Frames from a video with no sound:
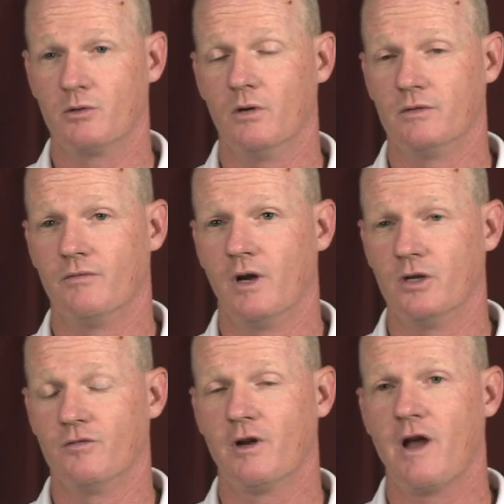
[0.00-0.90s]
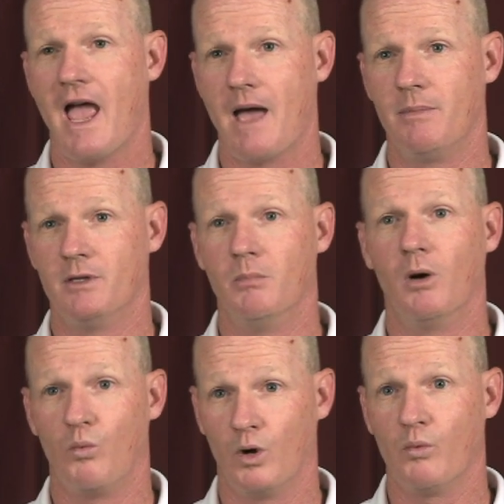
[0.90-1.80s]
So I was, I was very happy
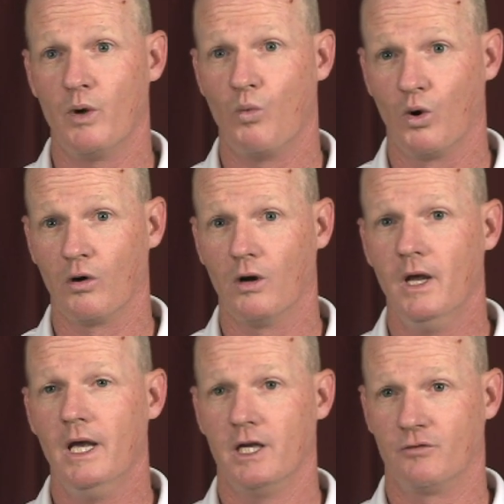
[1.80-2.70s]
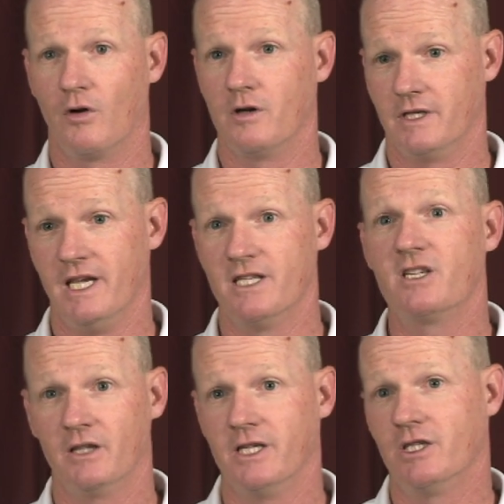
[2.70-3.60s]
about where we were as far as the
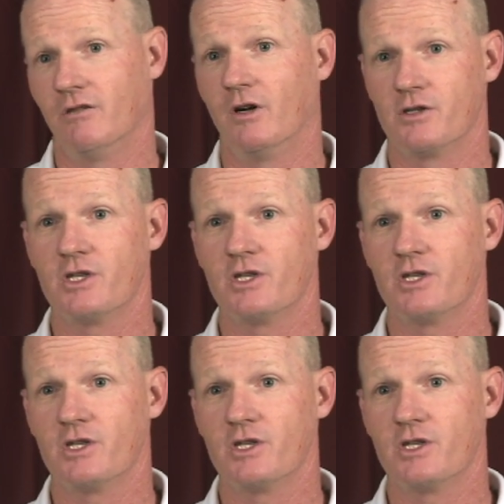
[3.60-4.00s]
installation of our